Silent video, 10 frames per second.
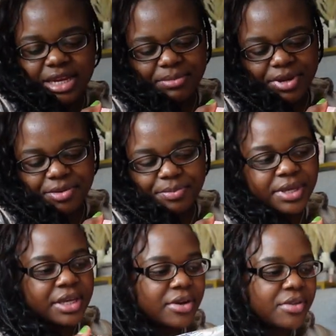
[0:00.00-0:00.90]
that I'm gonna
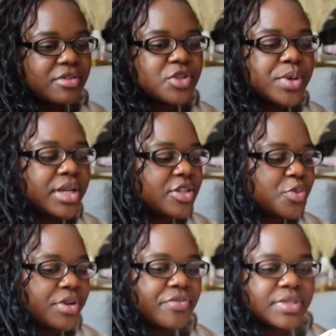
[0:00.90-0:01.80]
be on the toilet
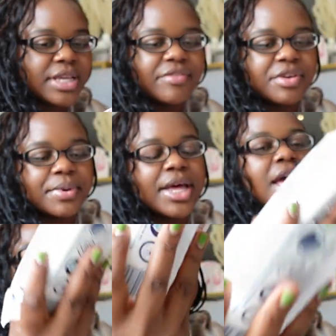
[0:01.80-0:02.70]
24/7, but
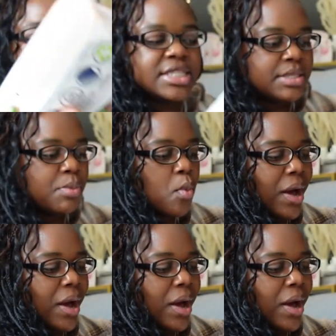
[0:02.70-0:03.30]
this is some